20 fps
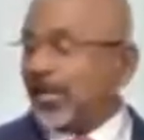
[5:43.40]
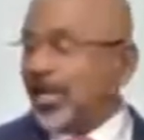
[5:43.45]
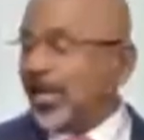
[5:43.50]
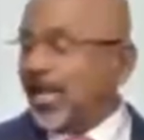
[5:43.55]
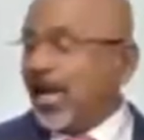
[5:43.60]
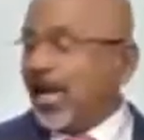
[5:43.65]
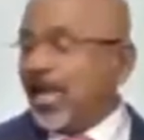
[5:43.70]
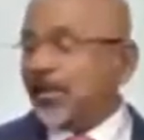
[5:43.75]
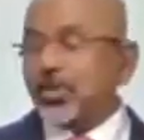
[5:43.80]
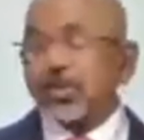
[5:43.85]

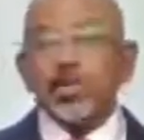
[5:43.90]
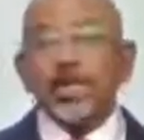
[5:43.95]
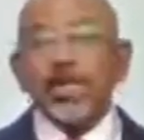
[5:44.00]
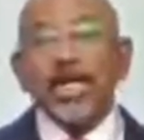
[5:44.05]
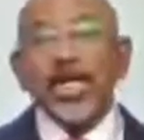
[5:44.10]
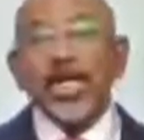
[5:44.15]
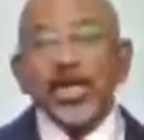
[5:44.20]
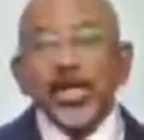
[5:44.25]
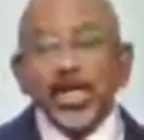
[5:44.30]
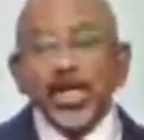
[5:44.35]
It was
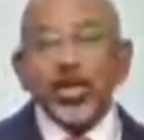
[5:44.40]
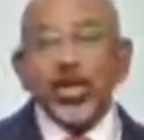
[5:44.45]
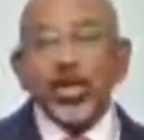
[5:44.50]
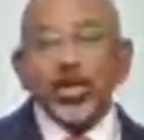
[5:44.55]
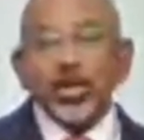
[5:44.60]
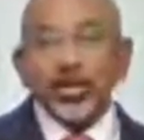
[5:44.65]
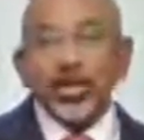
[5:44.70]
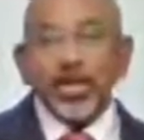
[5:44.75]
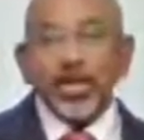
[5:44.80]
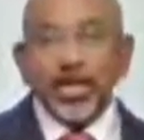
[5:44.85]
written on the
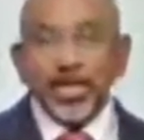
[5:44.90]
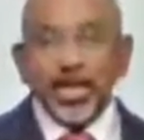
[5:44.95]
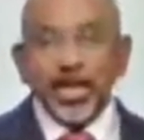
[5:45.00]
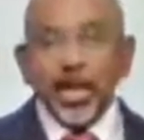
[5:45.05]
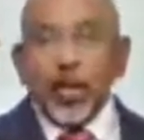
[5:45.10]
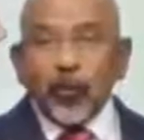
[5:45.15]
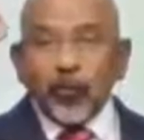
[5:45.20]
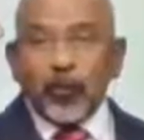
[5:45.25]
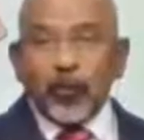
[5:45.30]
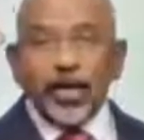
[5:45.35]
medal,
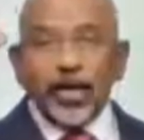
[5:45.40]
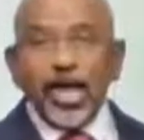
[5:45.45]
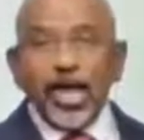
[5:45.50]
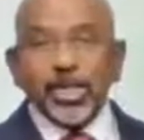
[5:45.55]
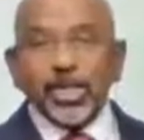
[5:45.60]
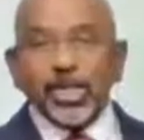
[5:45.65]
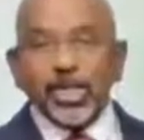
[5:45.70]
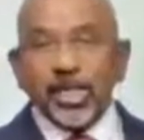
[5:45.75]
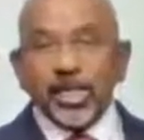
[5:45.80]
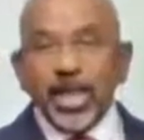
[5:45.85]

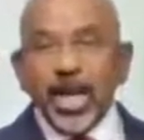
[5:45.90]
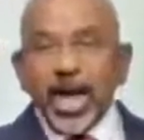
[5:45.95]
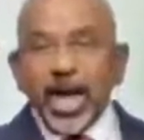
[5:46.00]
finisher